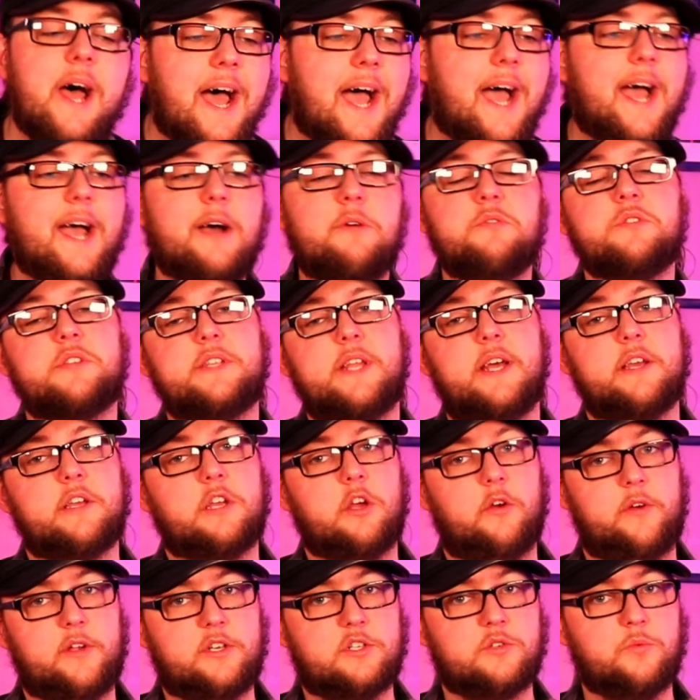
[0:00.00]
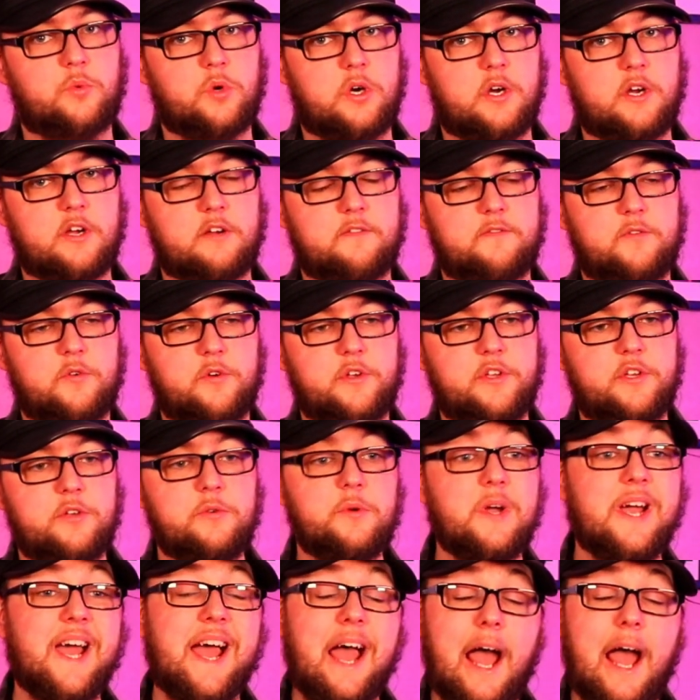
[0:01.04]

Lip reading: How's that going to work for you?